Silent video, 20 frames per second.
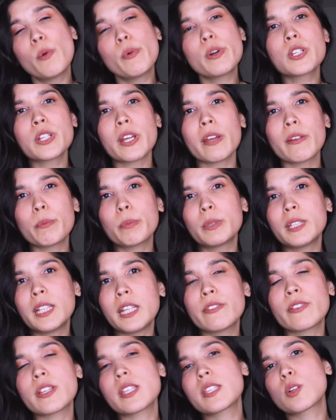which I
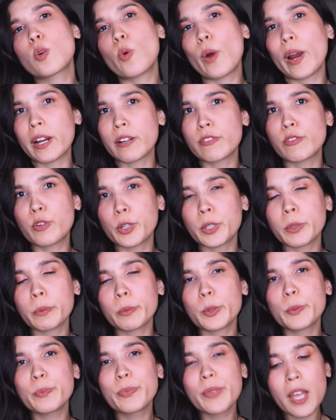believe is quite
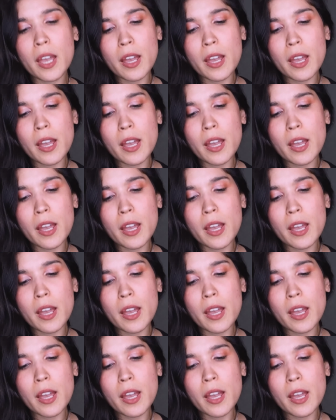affordable.